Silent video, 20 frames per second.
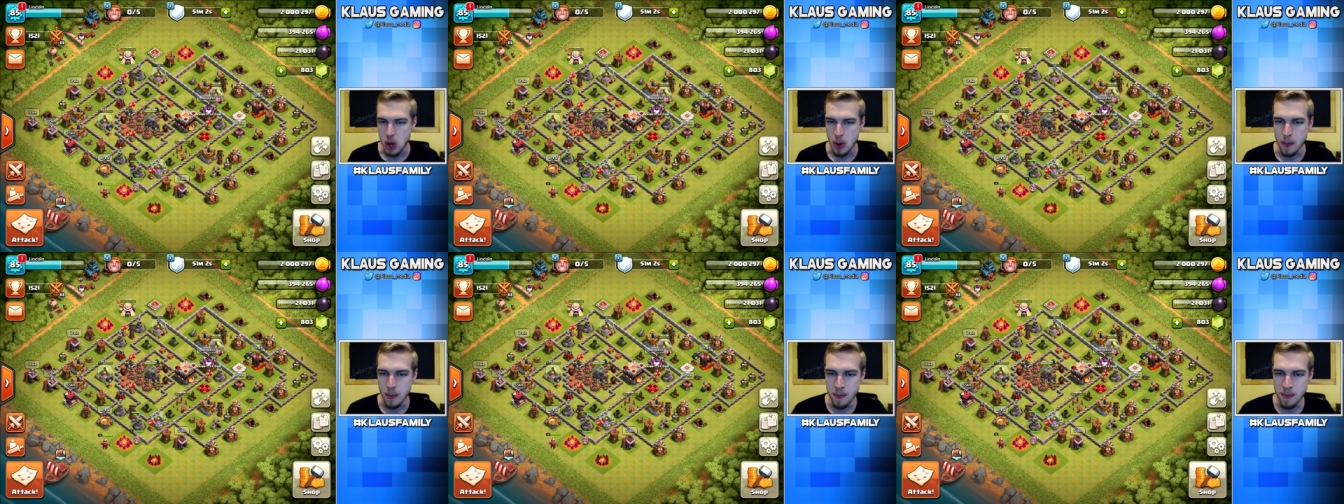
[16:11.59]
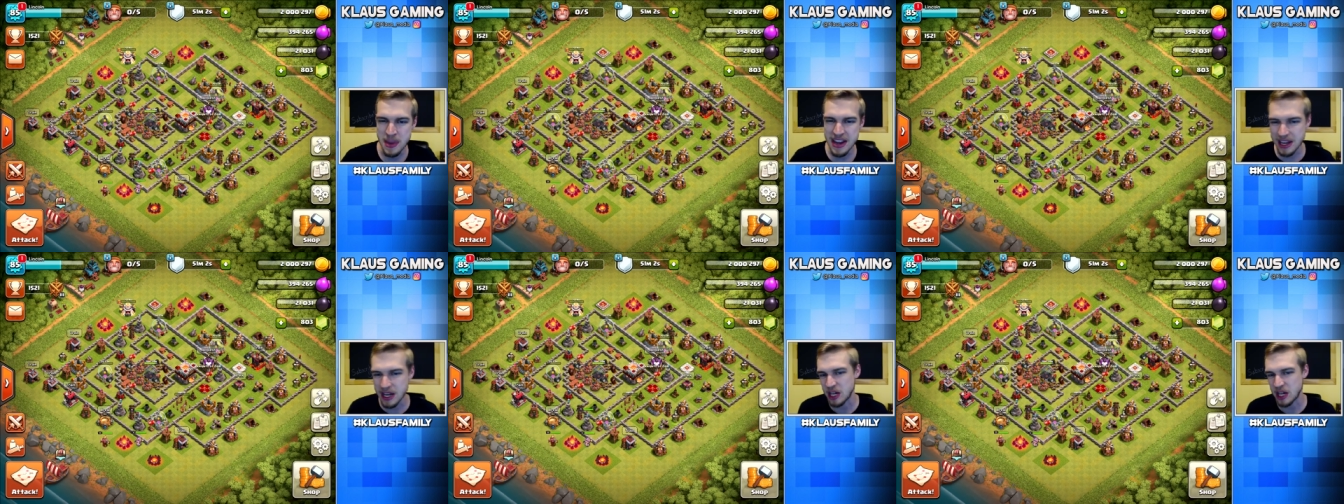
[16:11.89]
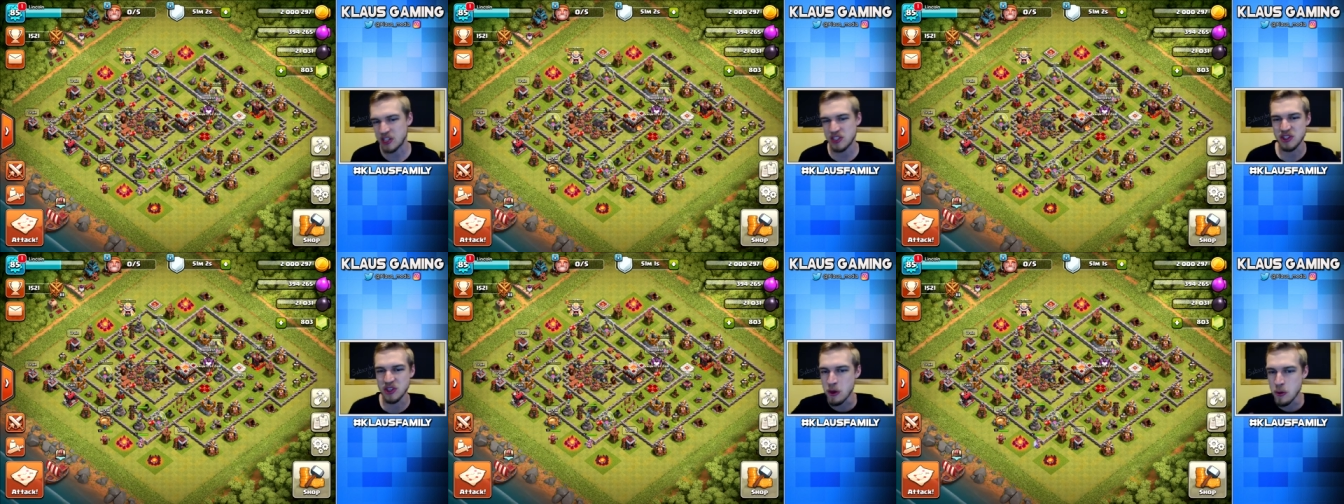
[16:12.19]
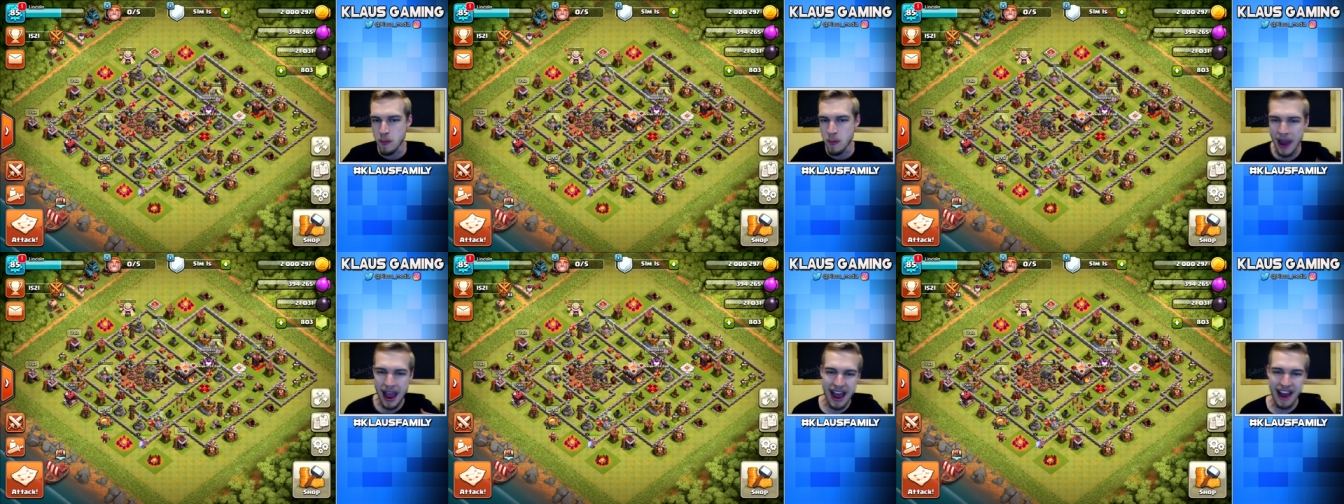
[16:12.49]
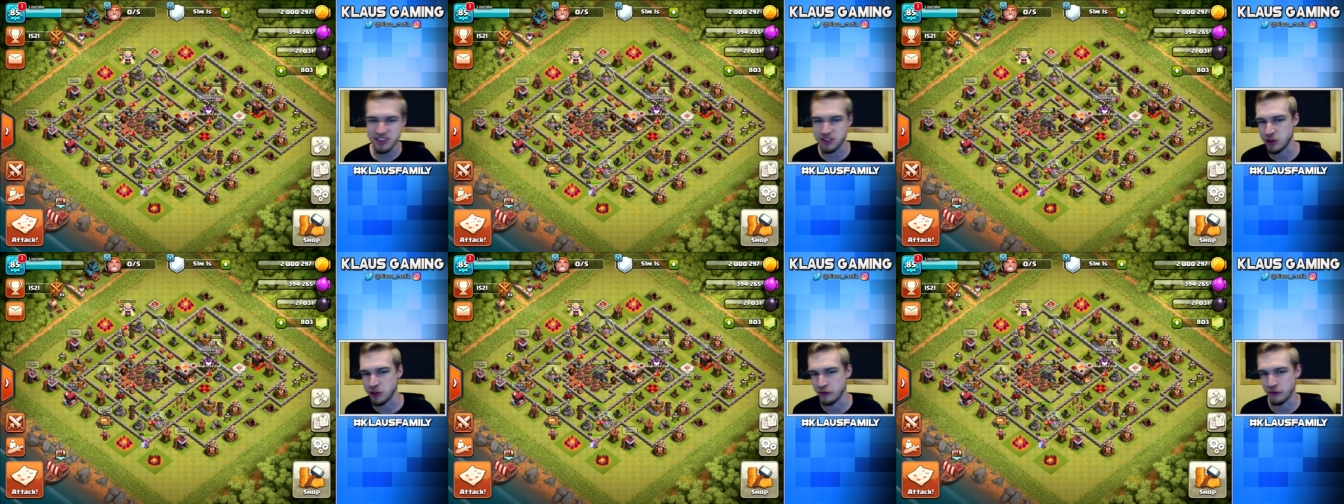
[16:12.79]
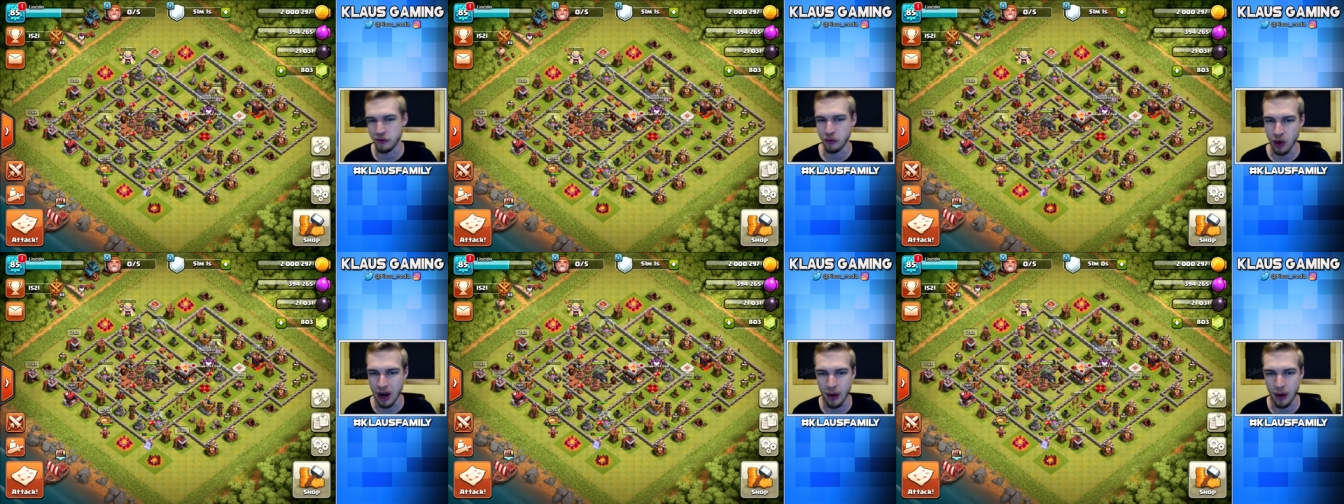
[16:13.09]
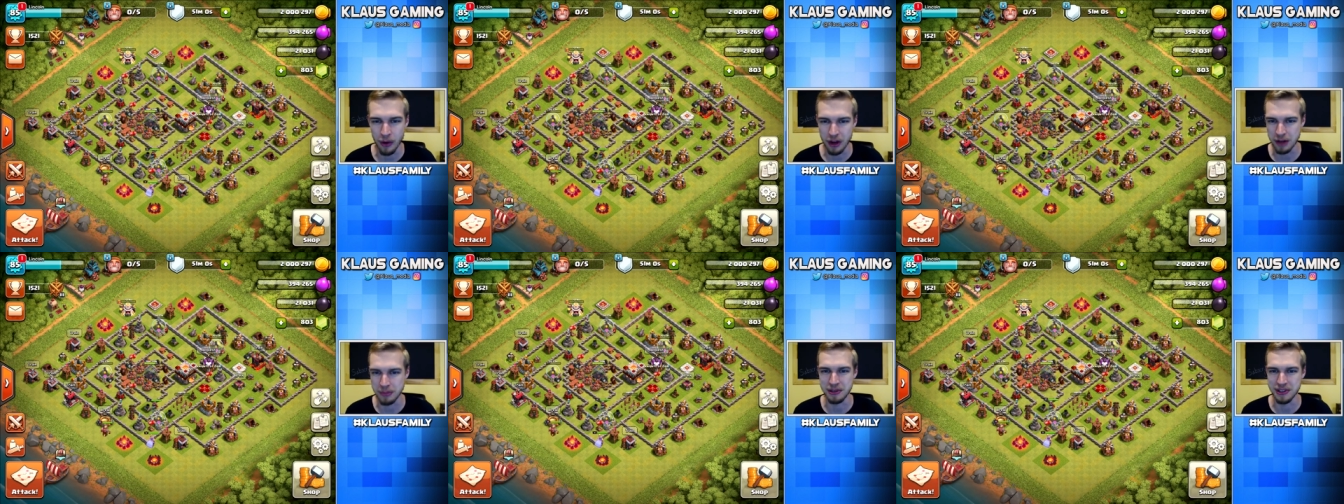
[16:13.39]
mix and mash of where I
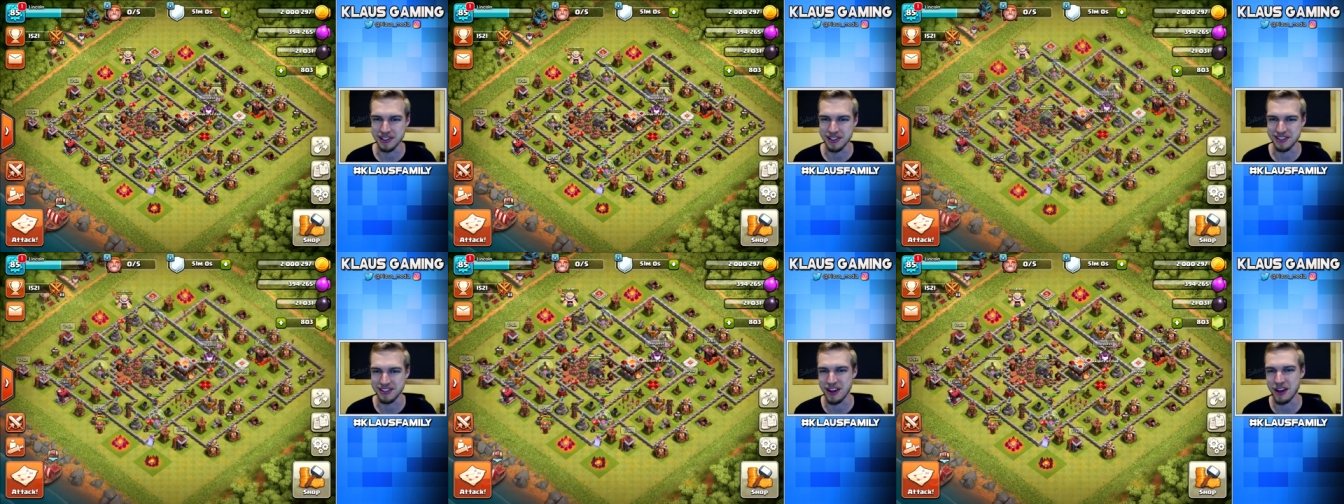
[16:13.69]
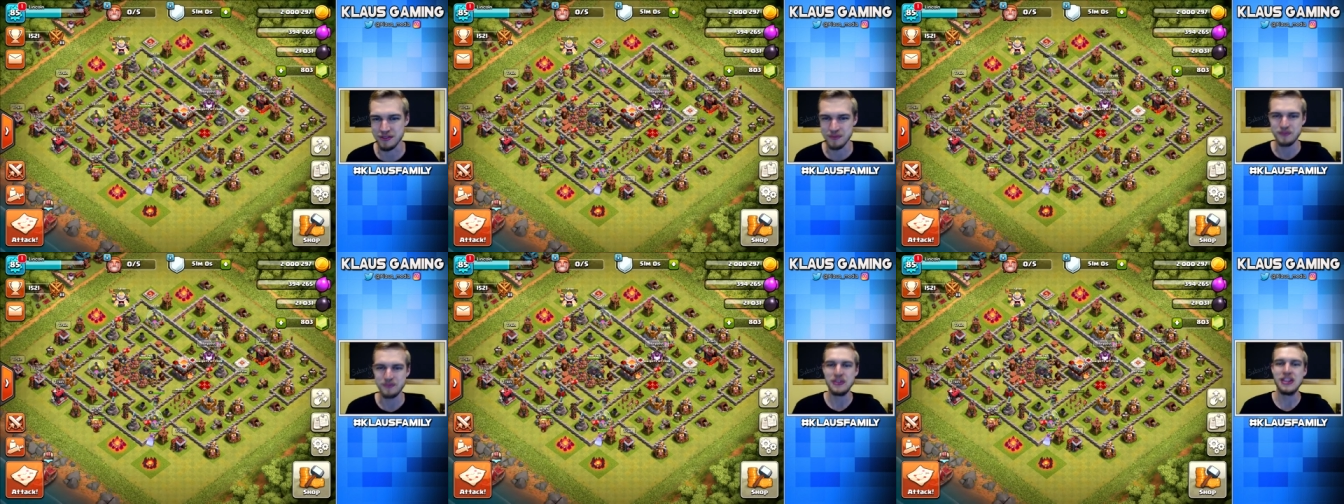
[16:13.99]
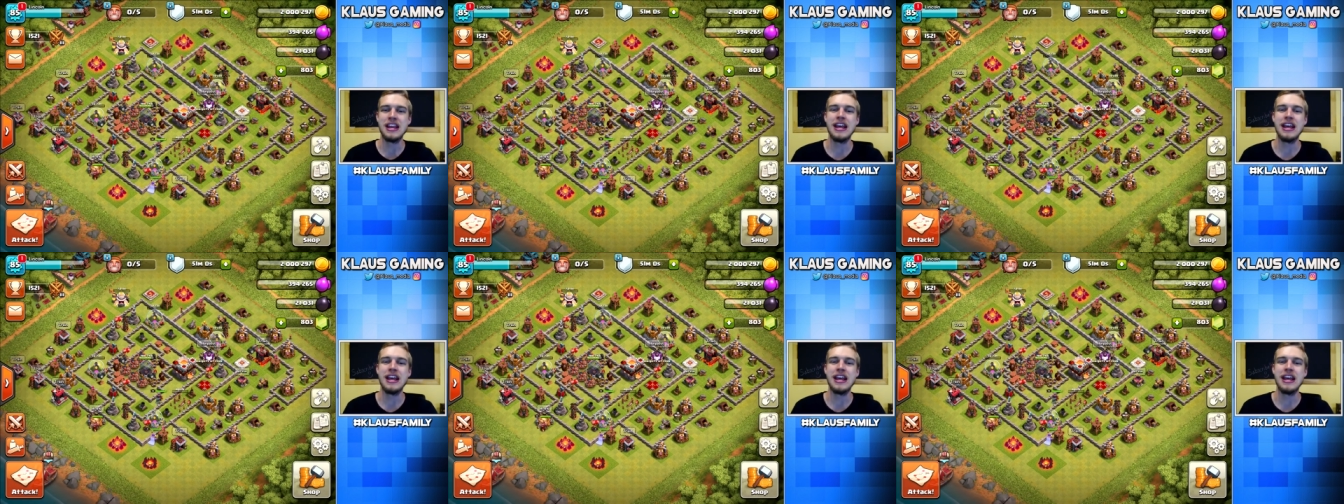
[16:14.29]
want to put stuff.